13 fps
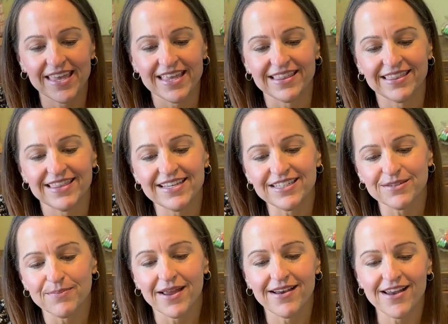This
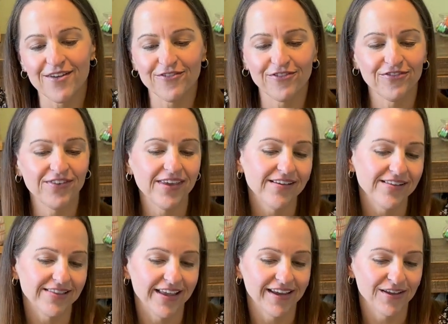might not feel
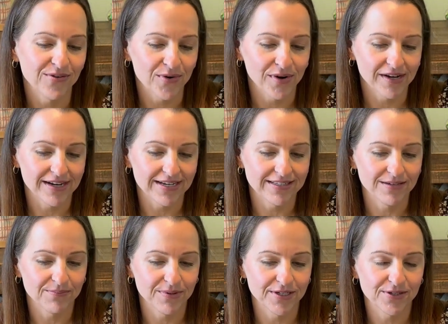like an
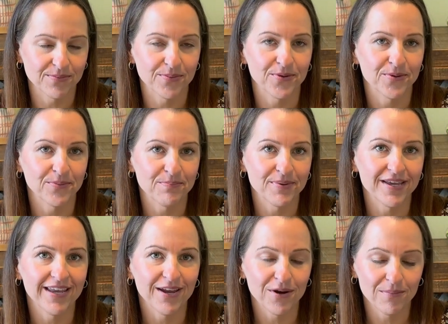organizing principle, but
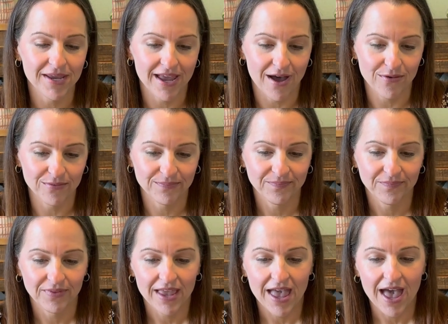hear me out.
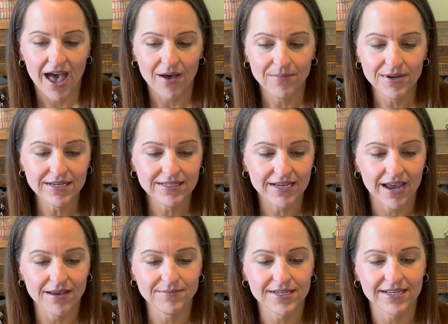How many
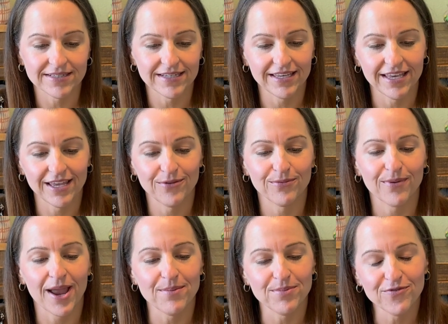times has a kid
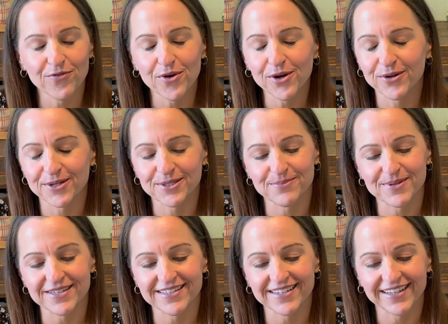right before
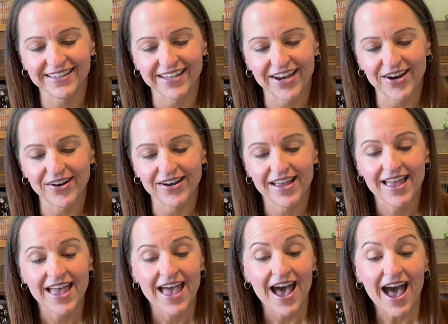Christmas declared,
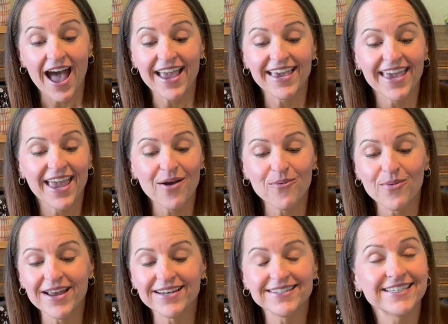I can't
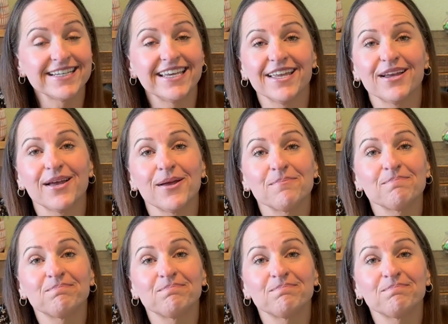wait to get a